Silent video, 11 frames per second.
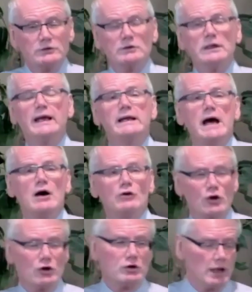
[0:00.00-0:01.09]
to lay down
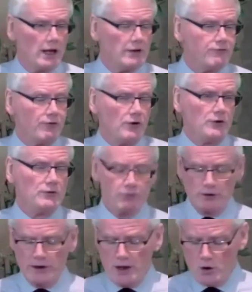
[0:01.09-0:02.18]
her life
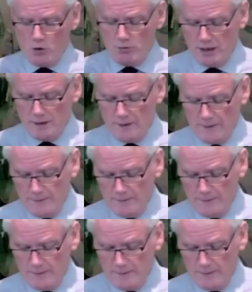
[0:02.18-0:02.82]
for Naomi.